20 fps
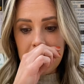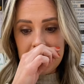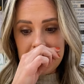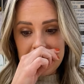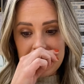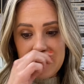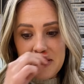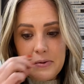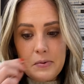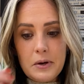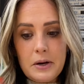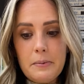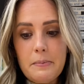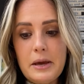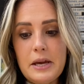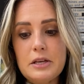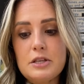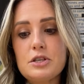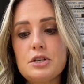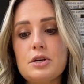So you wanna
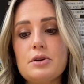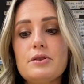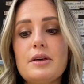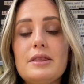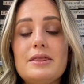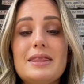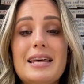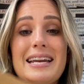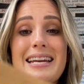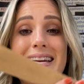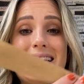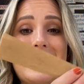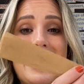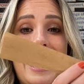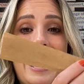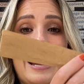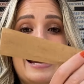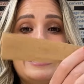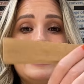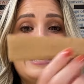make sure that the
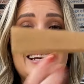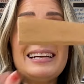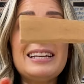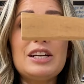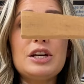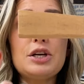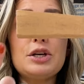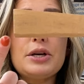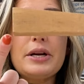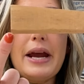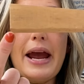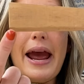90-degree